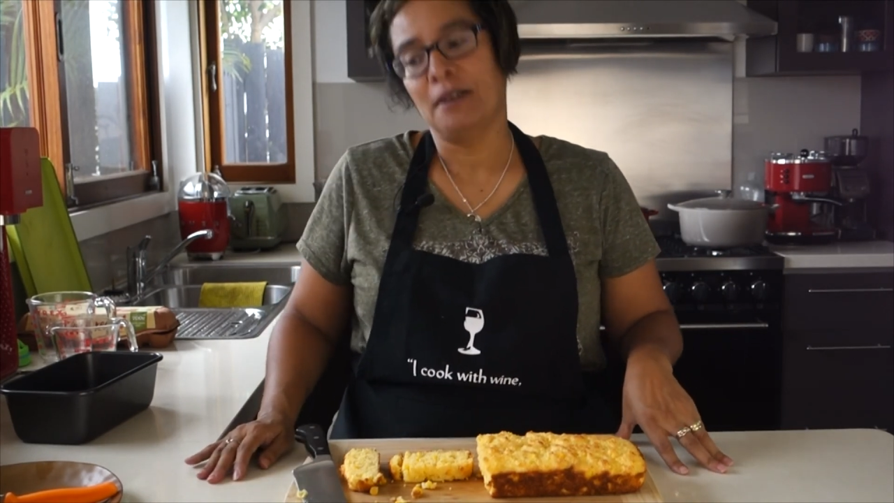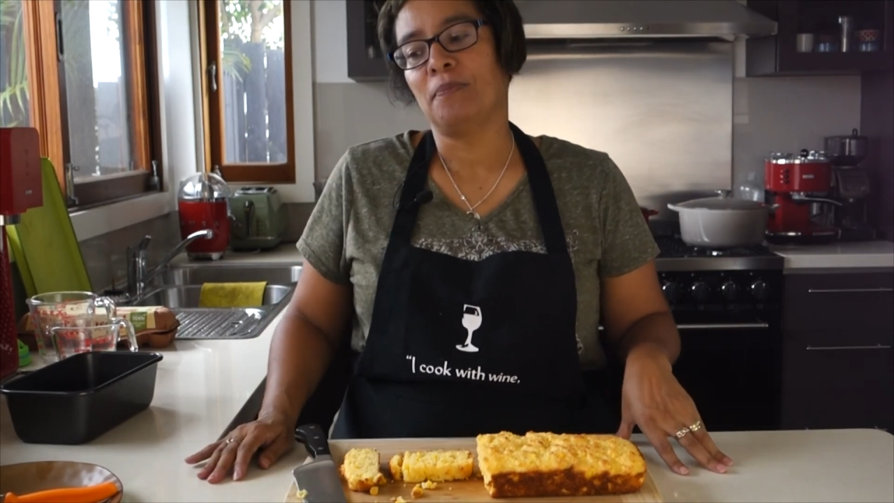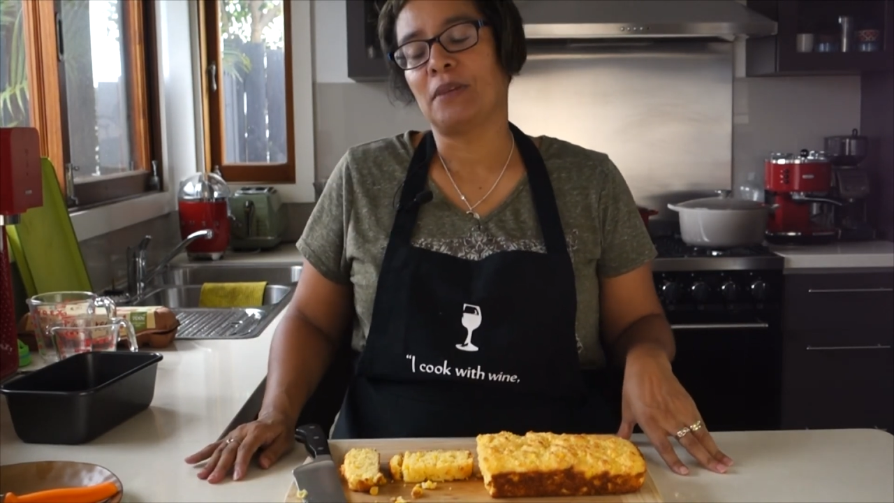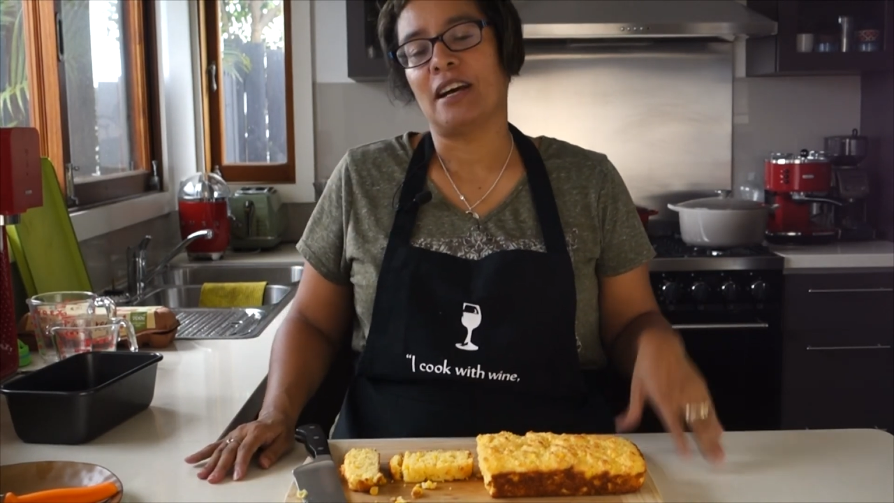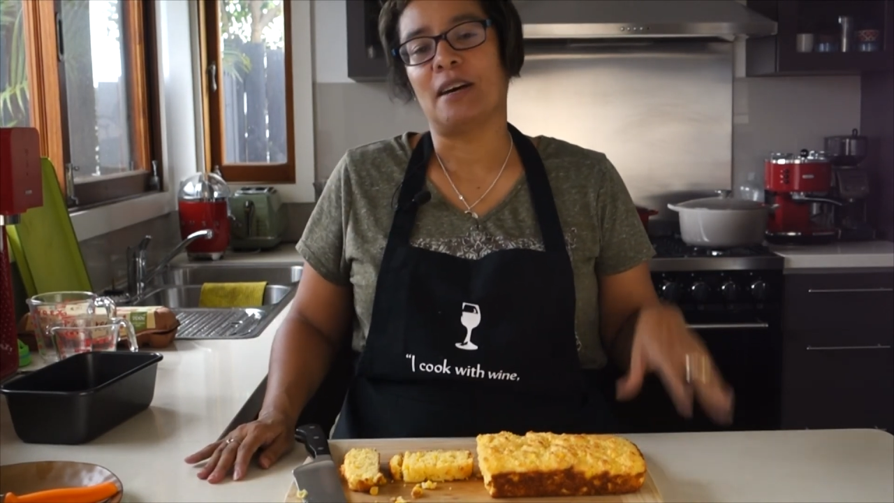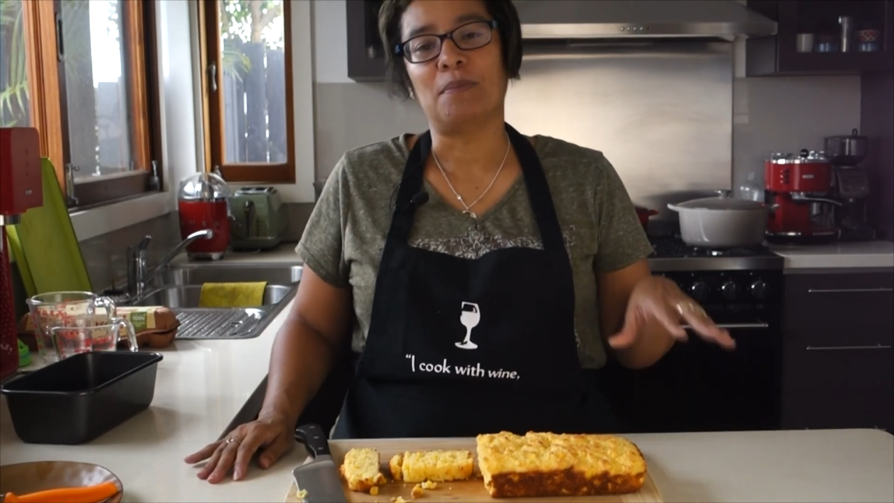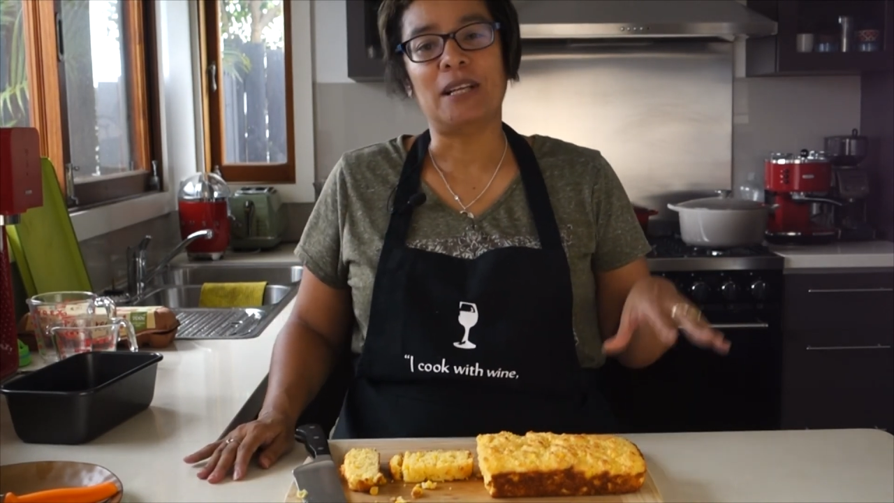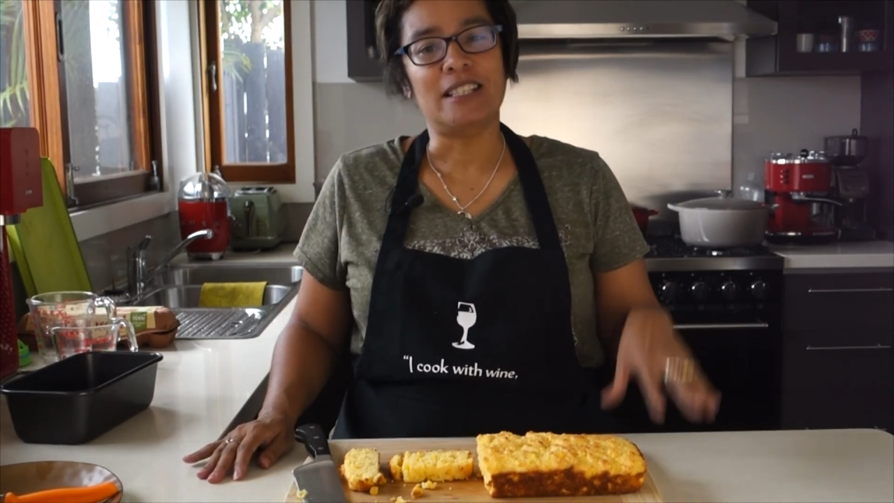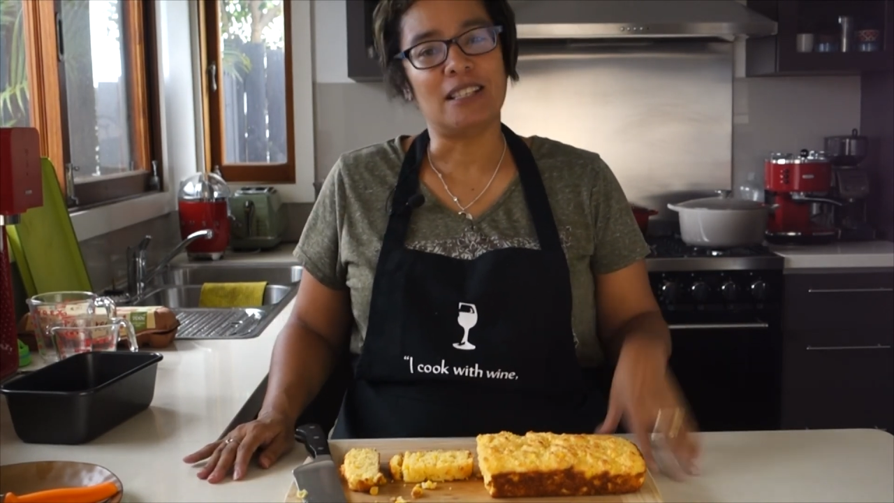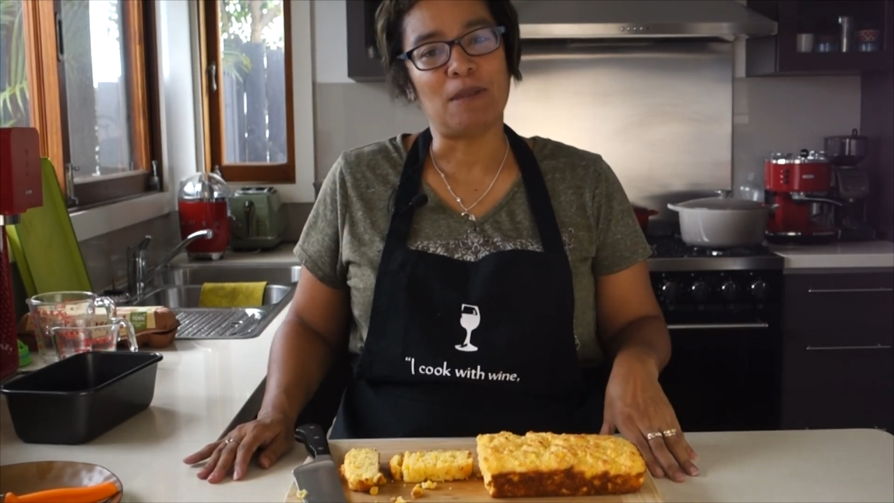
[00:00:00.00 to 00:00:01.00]
Please
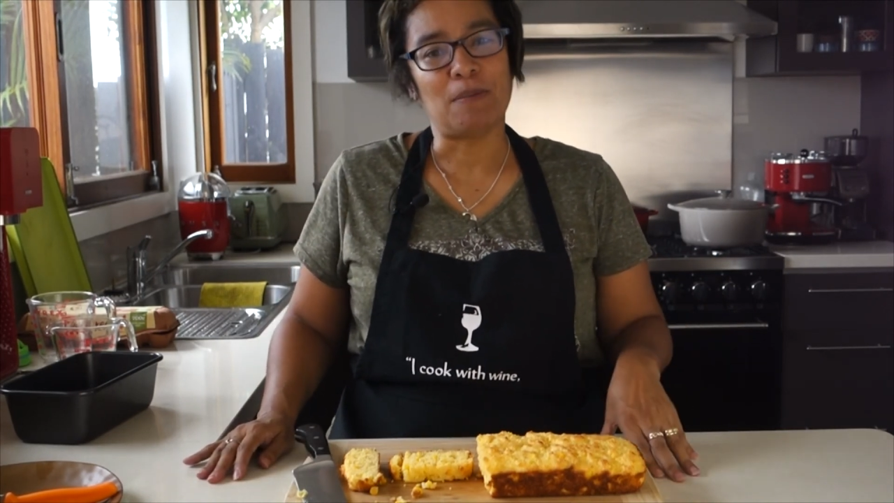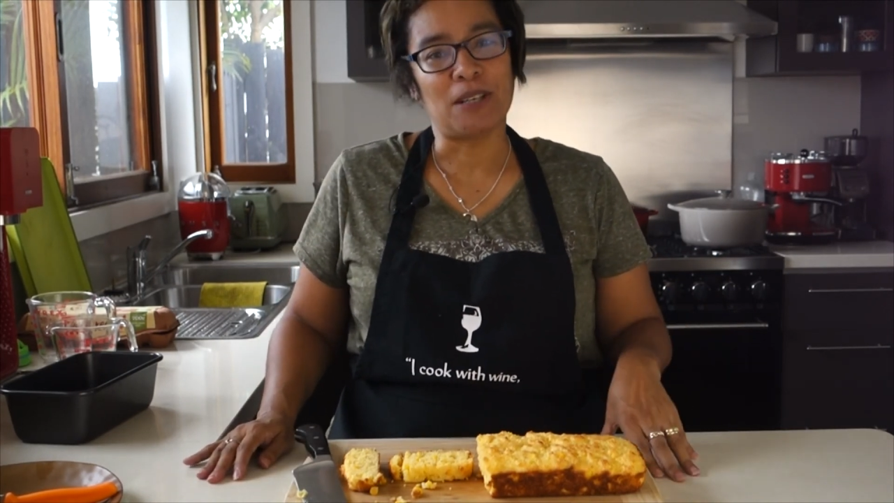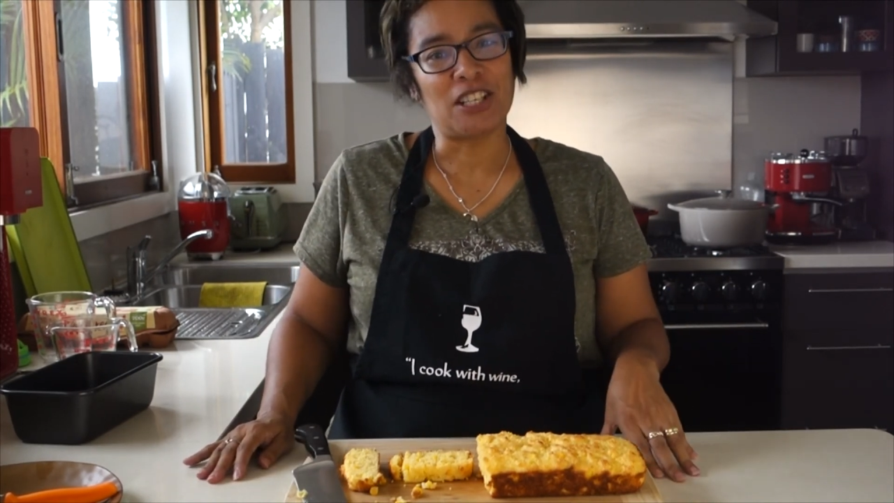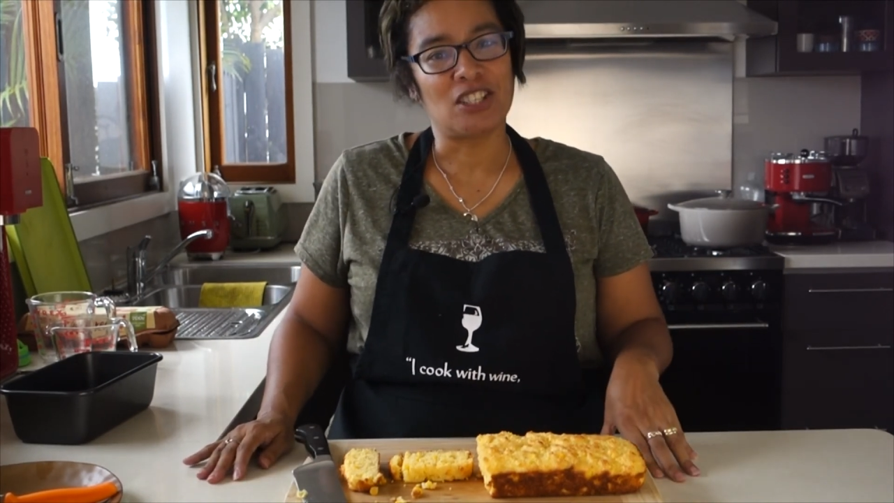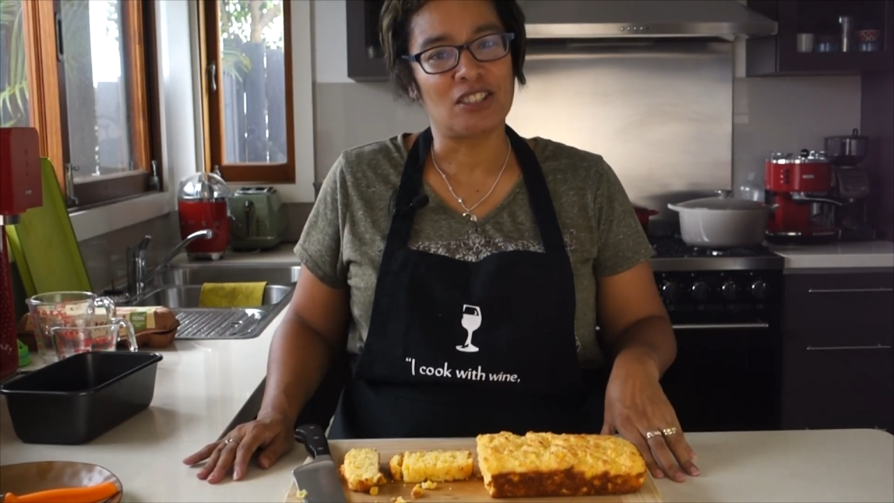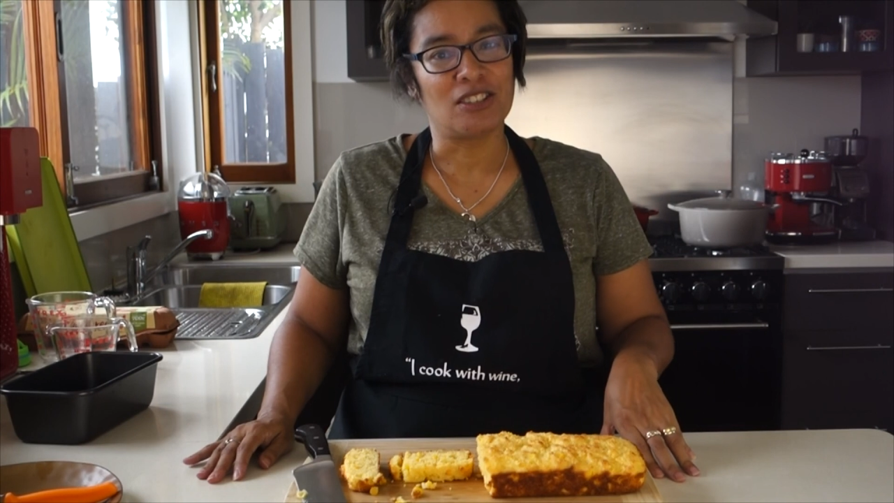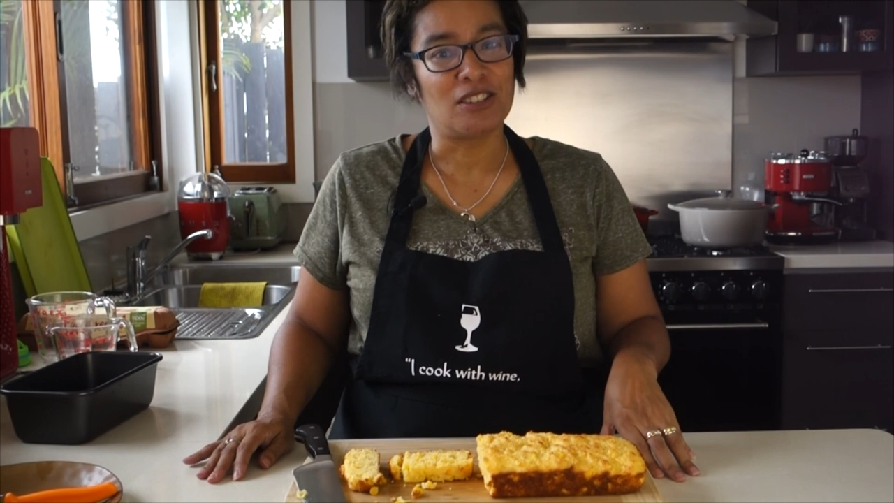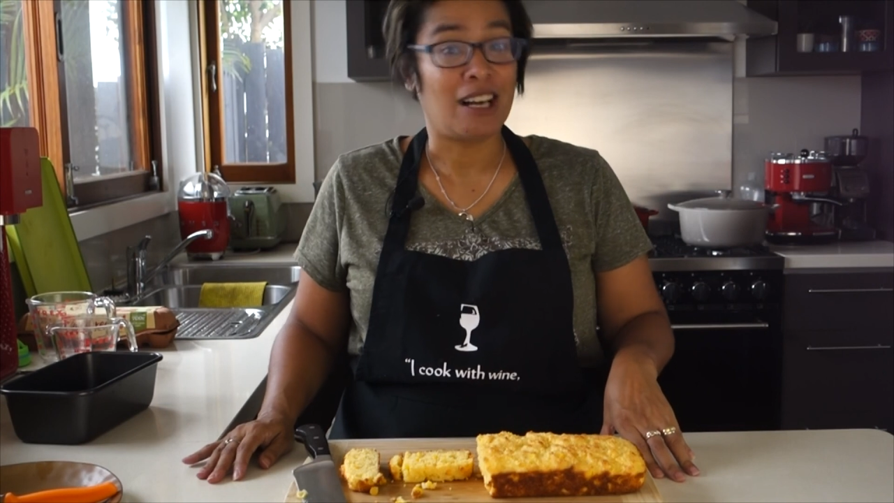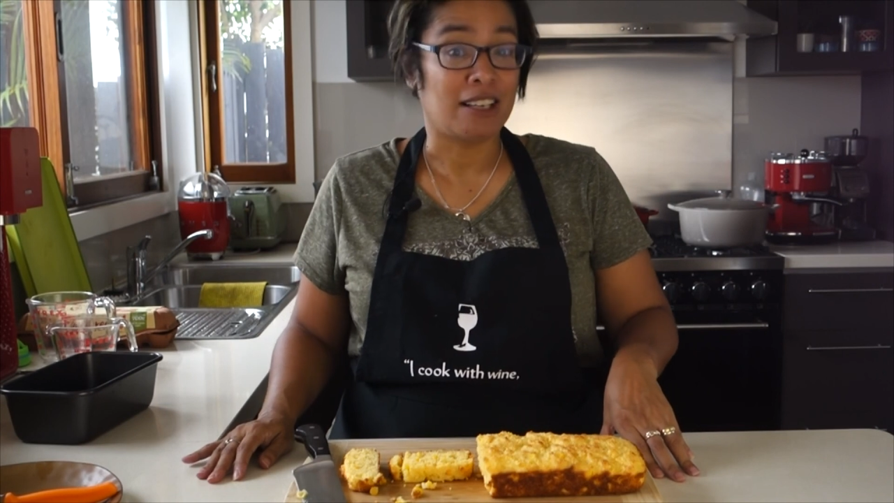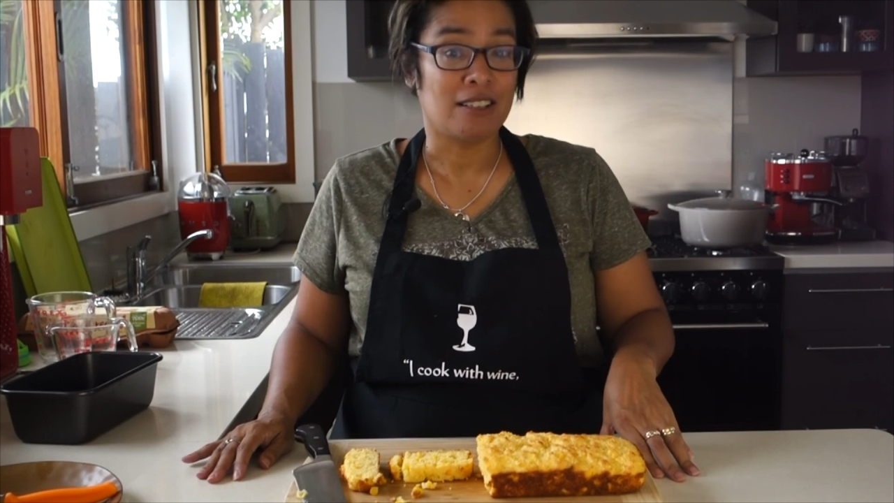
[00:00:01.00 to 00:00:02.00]
remember to like and
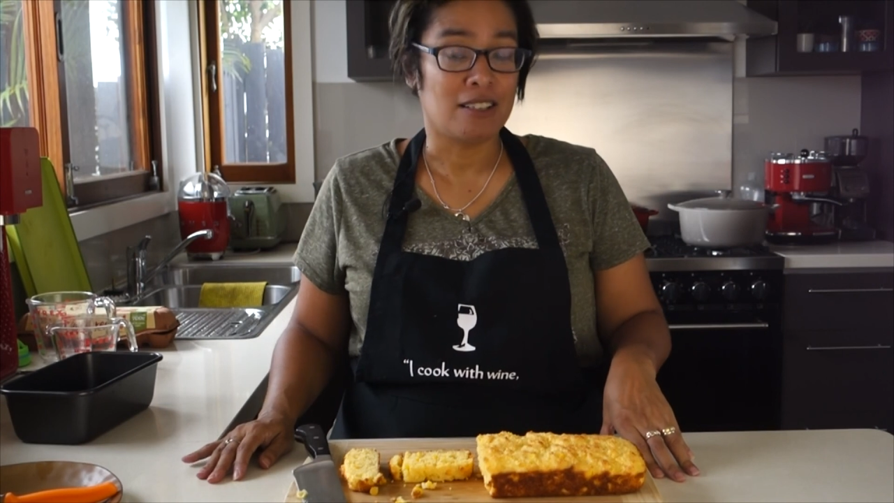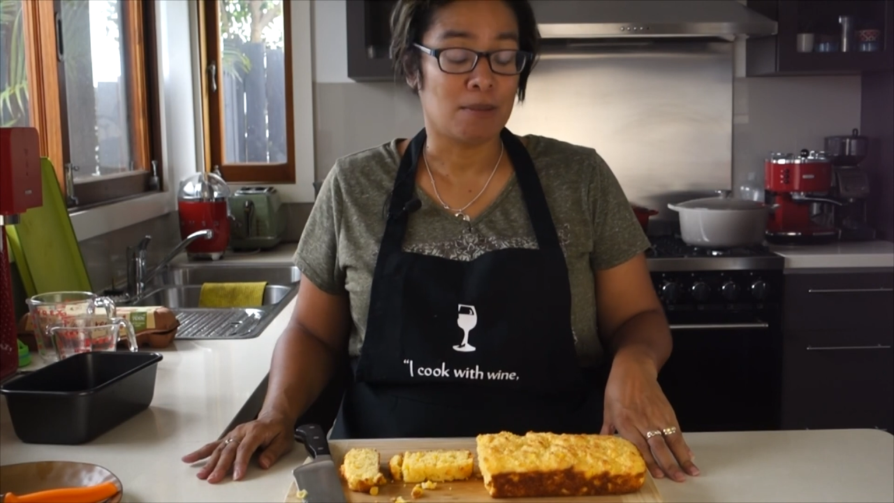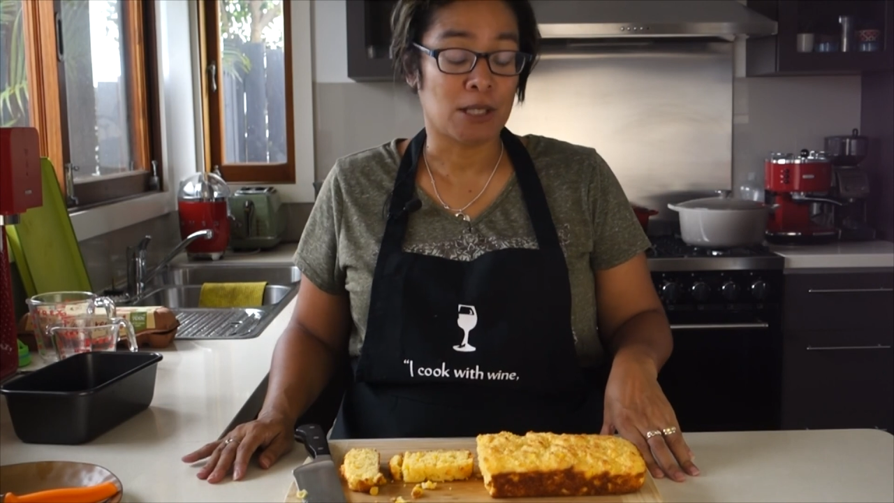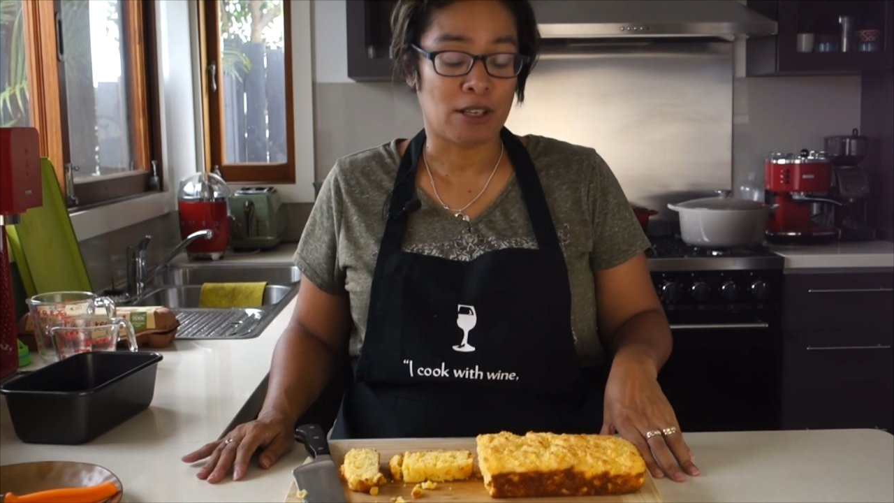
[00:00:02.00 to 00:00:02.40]
subscribe,